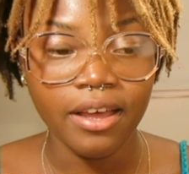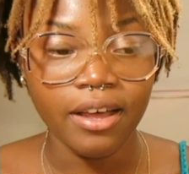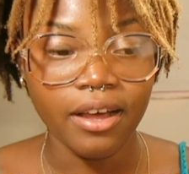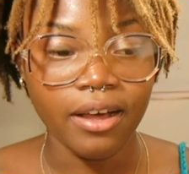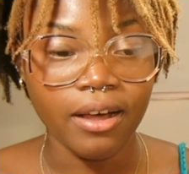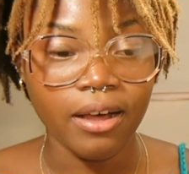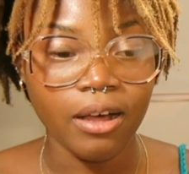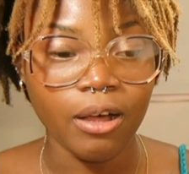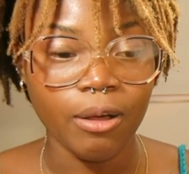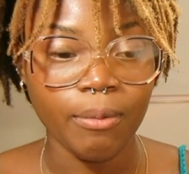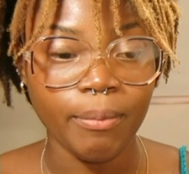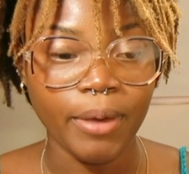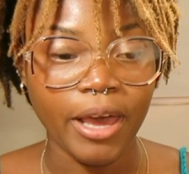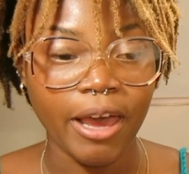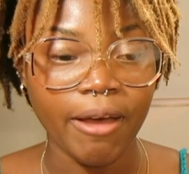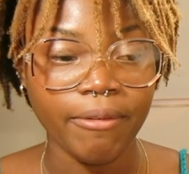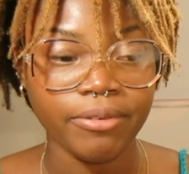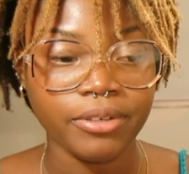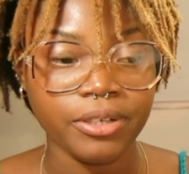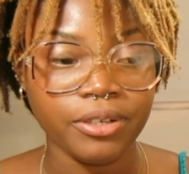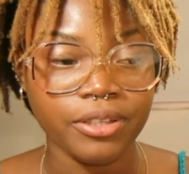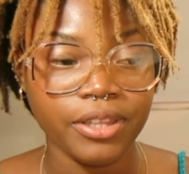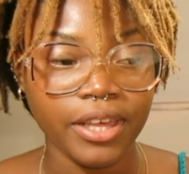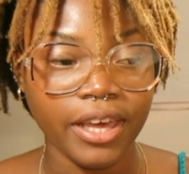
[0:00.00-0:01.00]
Um,
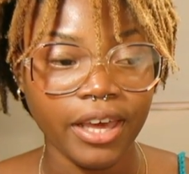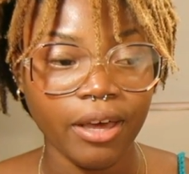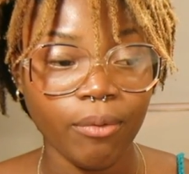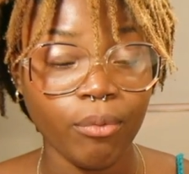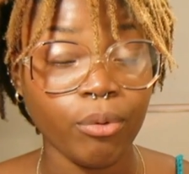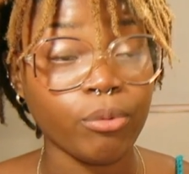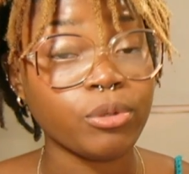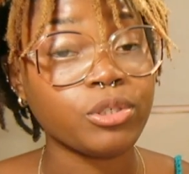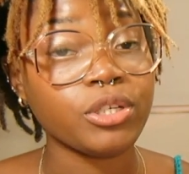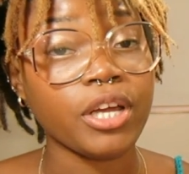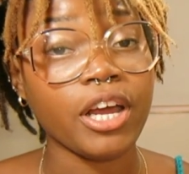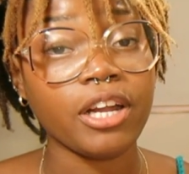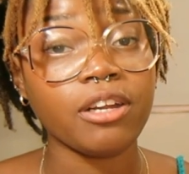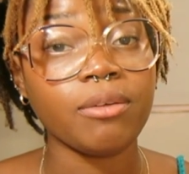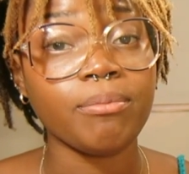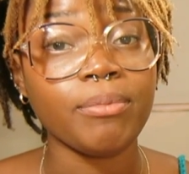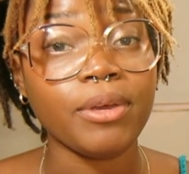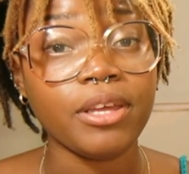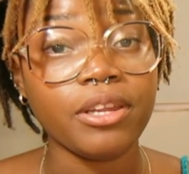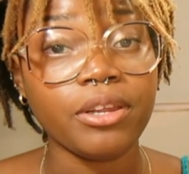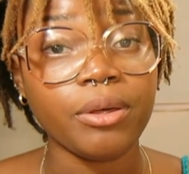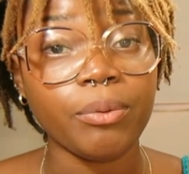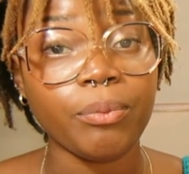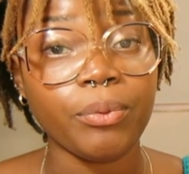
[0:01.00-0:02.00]
after that, we were trying to
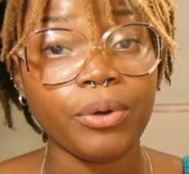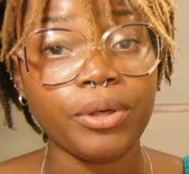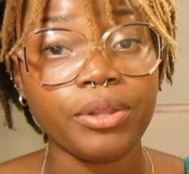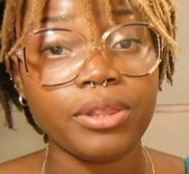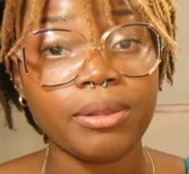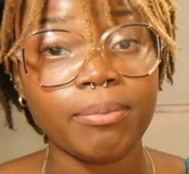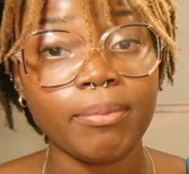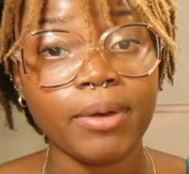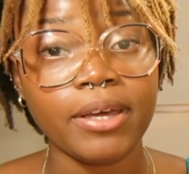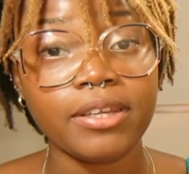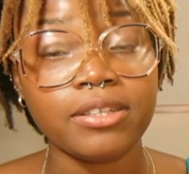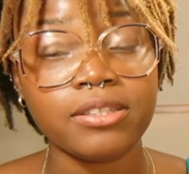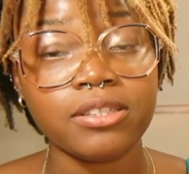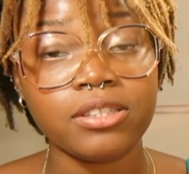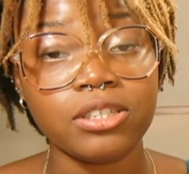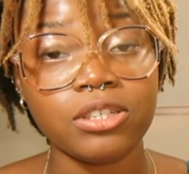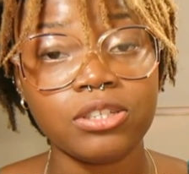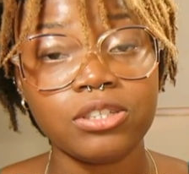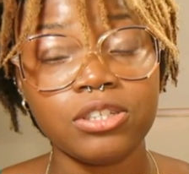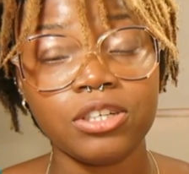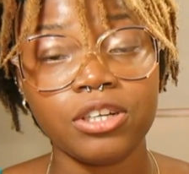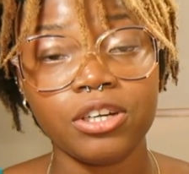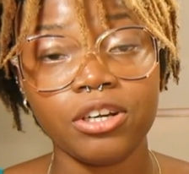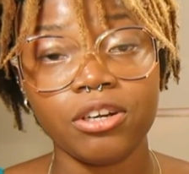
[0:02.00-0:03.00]
meet up with my
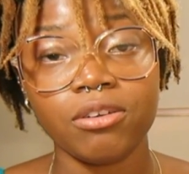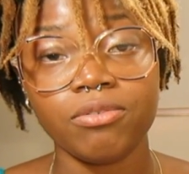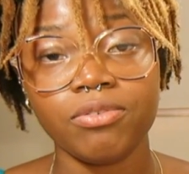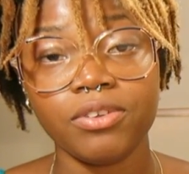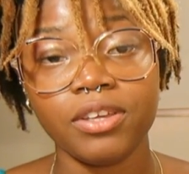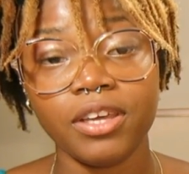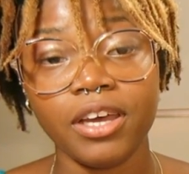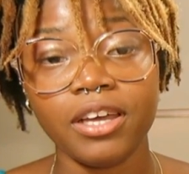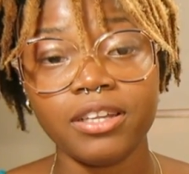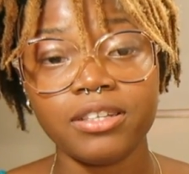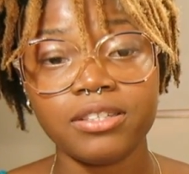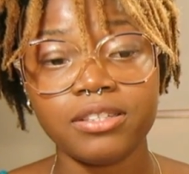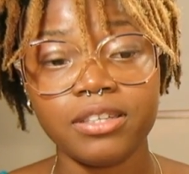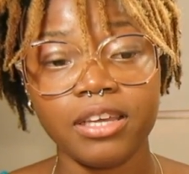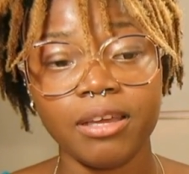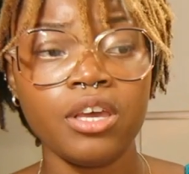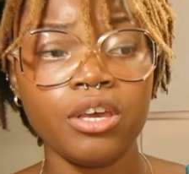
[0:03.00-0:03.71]
sister and her fiance.